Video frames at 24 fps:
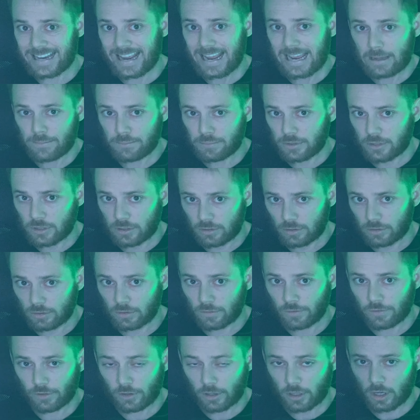
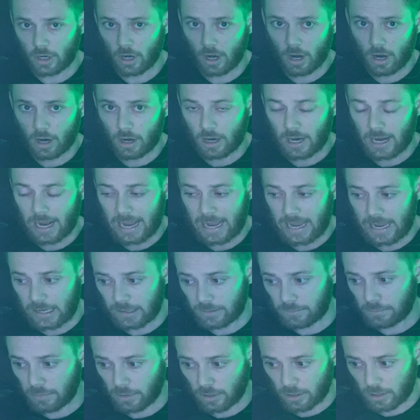debut for Carr
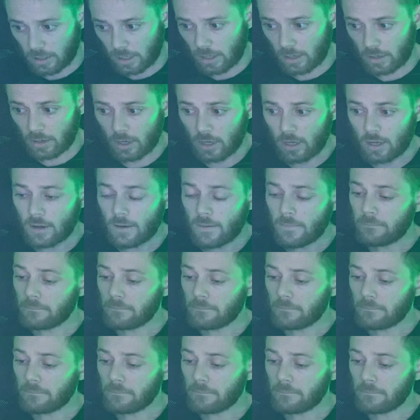and Burrow.